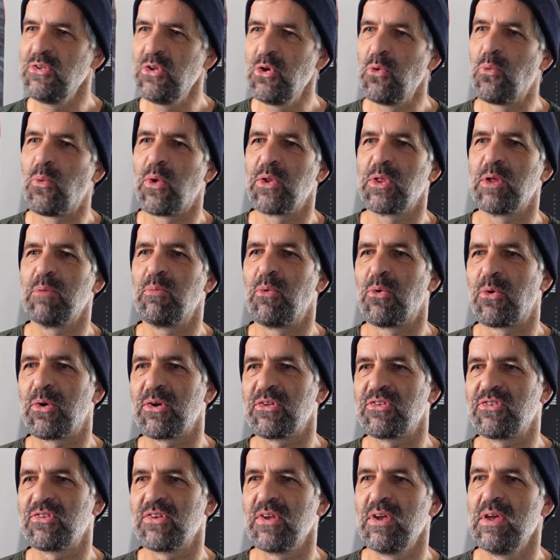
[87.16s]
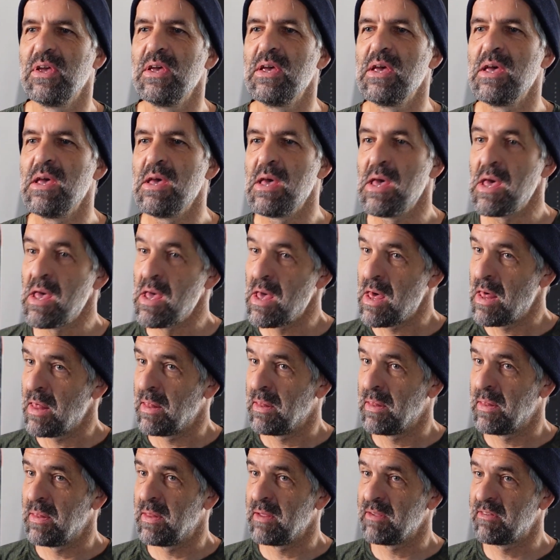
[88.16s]
new wonder boards.
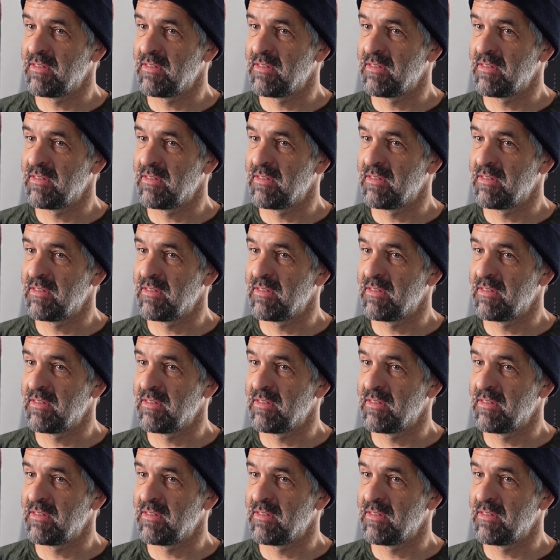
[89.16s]
The